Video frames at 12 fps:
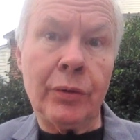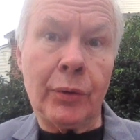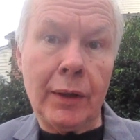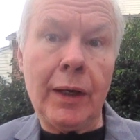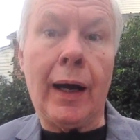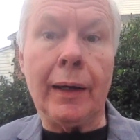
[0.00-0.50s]
or
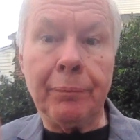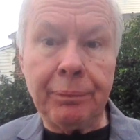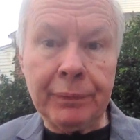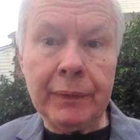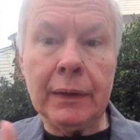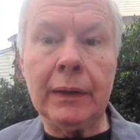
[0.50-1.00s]
not?
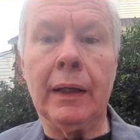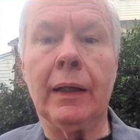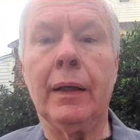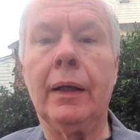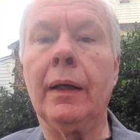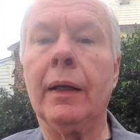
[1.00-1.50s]

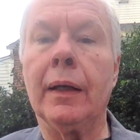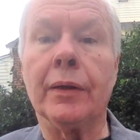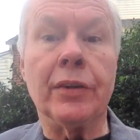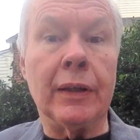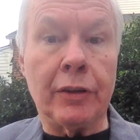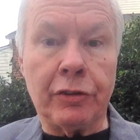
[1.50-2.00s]

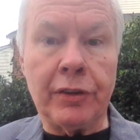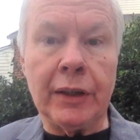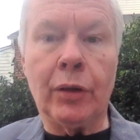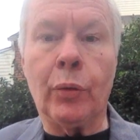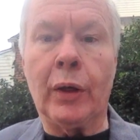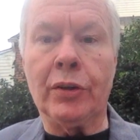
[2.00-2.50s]
It's an
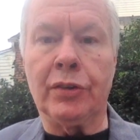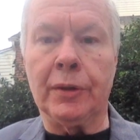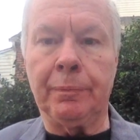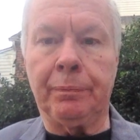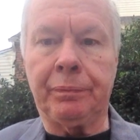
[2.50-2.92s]
interesting question.